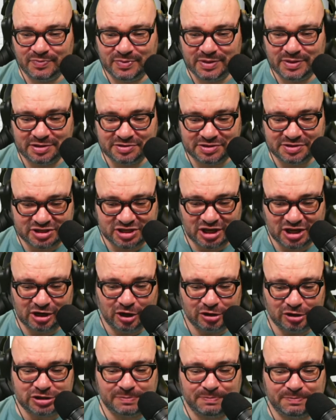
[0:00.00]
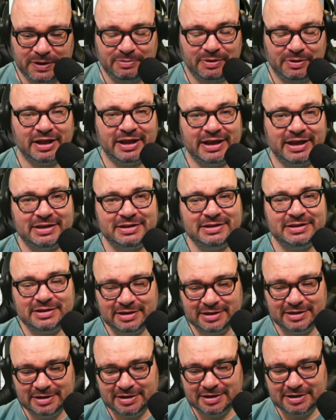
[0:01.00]
There's a lot of people in
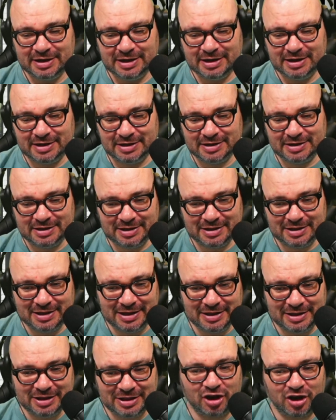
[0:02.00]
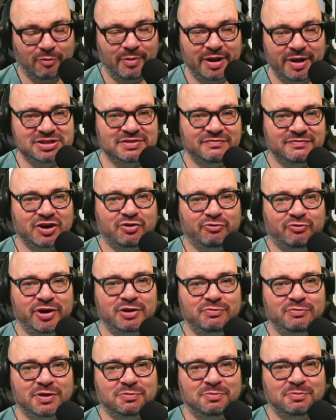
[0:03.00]
the comments have
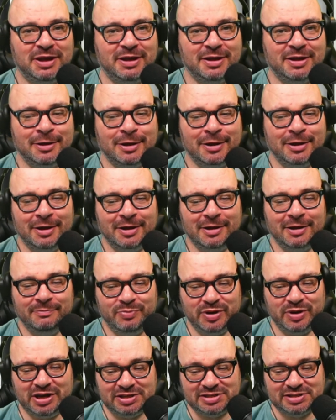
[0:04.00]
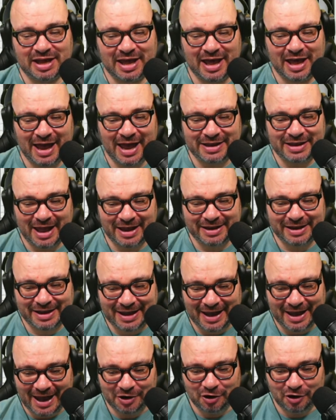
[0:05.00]
agreed with me, because I
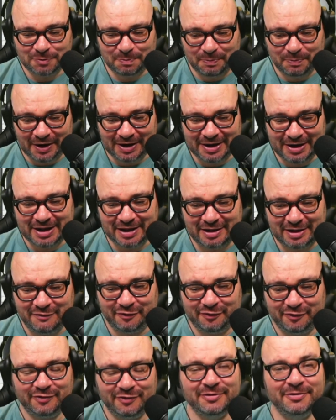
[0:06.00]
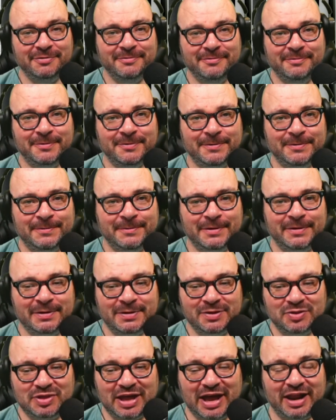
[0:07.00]
cannot believe
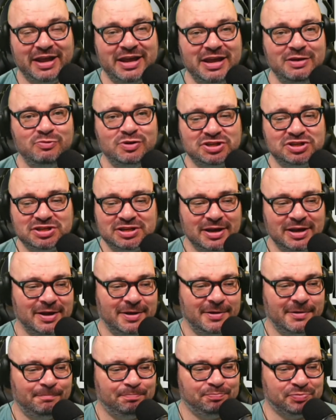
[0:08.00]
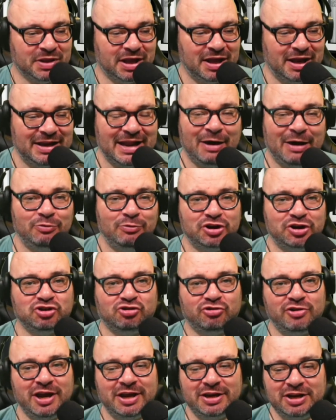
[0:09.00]
that he was allowed to
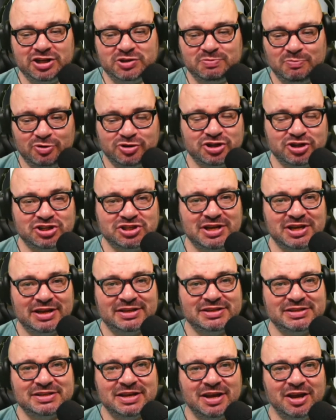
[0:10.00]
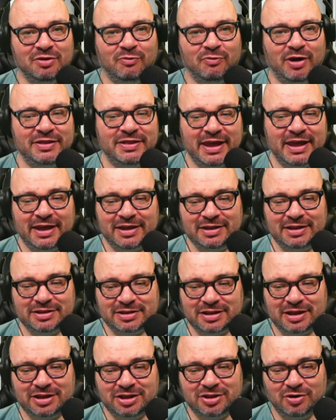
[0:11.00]
train as much as this when they're,
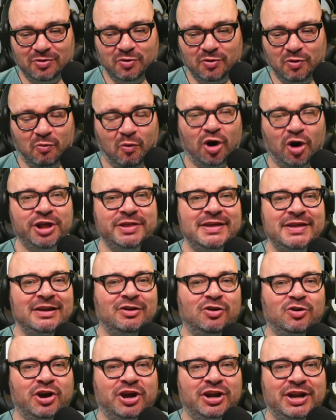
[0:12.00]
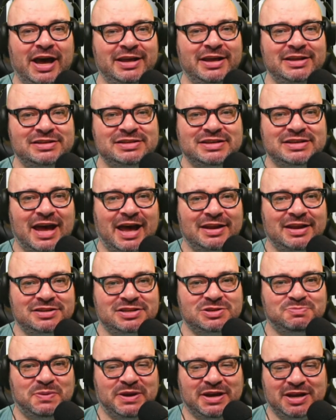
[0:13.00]
what are they looking at in
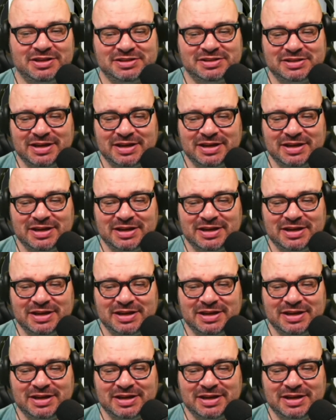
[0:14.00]
scans? Because